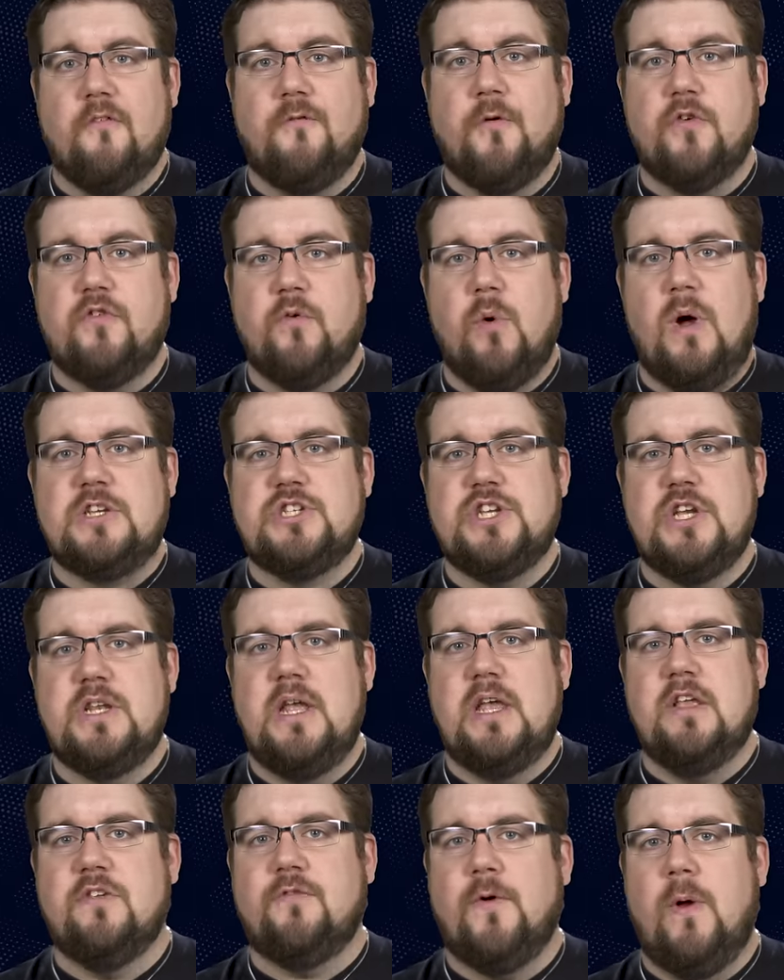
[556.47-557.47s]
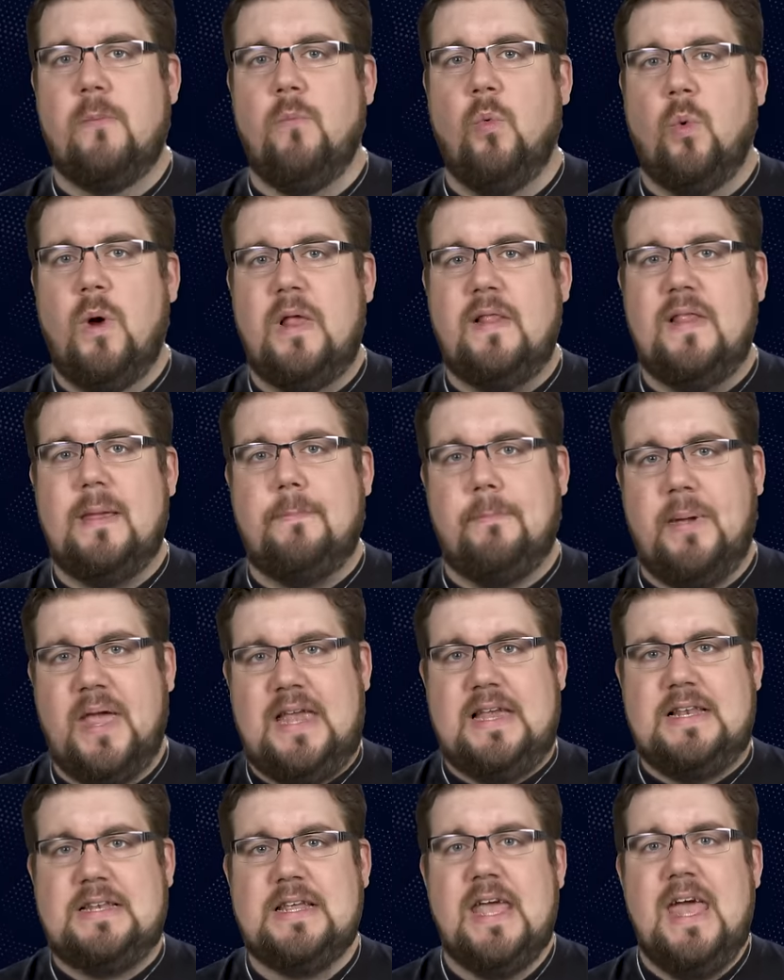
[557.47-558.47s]
Our first question is from Willie
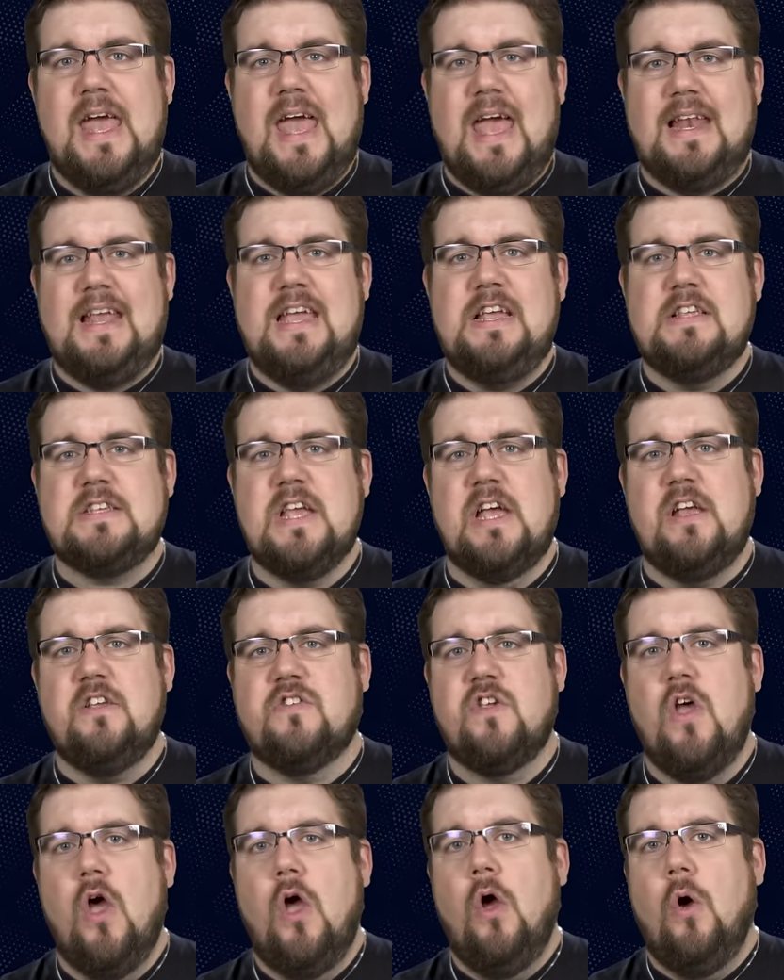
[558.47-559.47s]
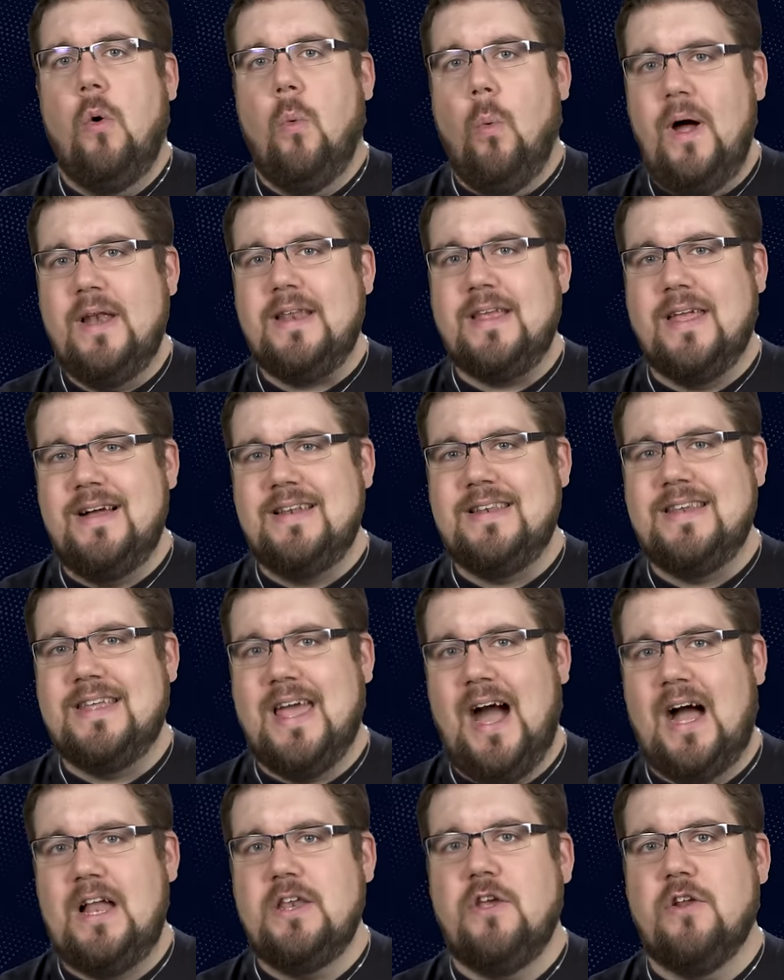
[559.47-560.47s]
Pete, and he says, what
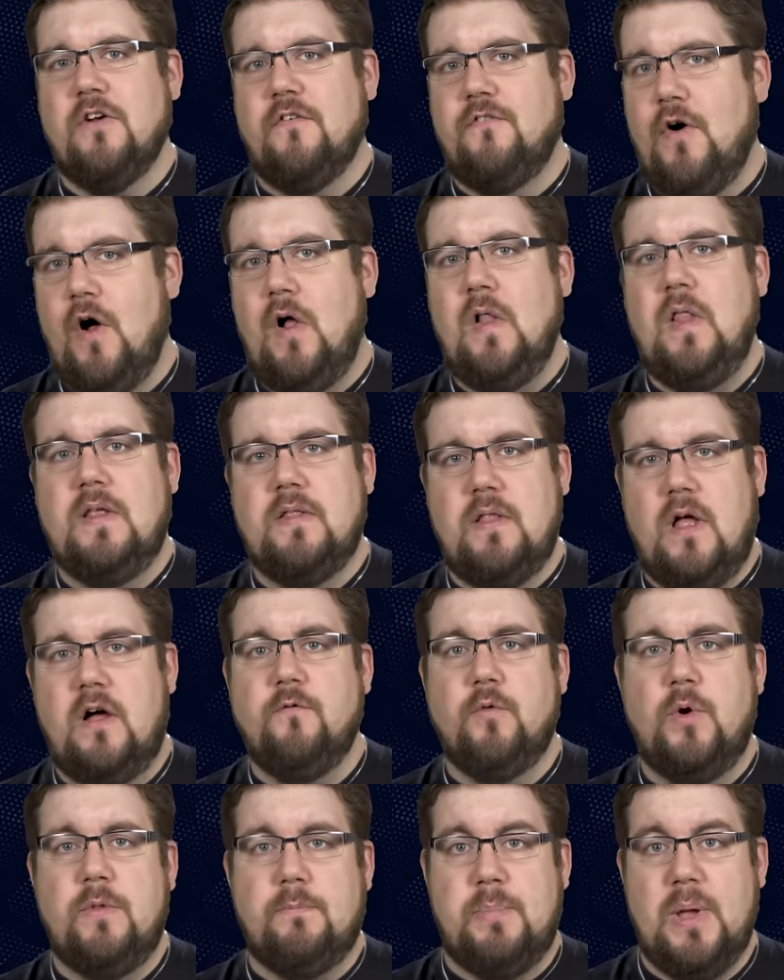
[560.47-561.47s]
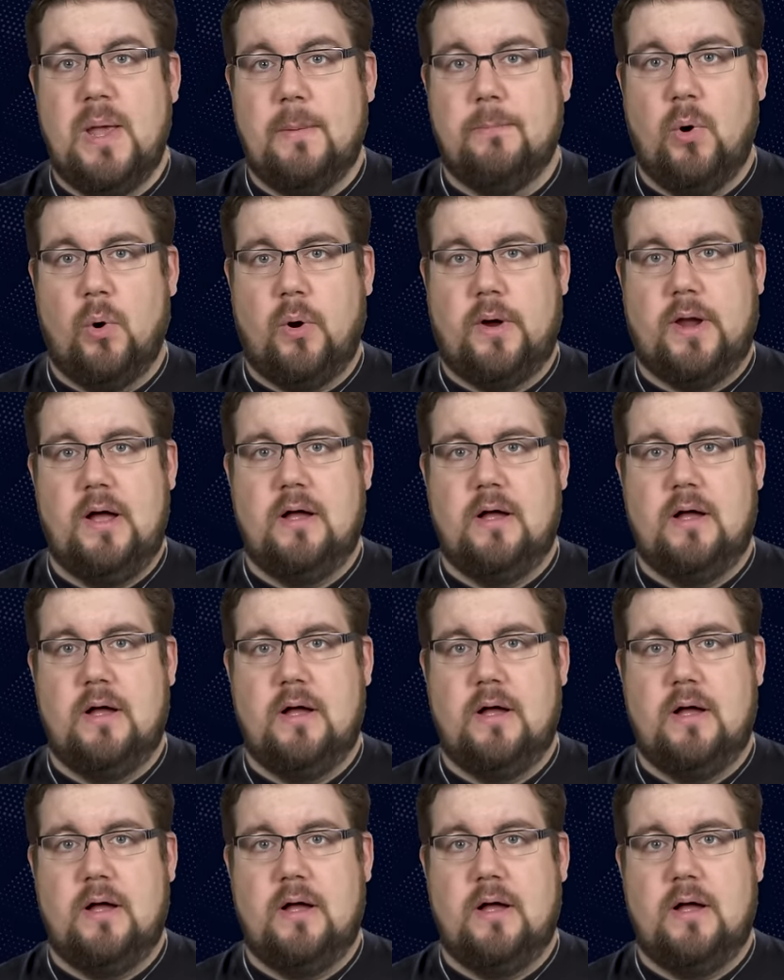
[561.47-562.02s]
gun got you to fall in love with big bore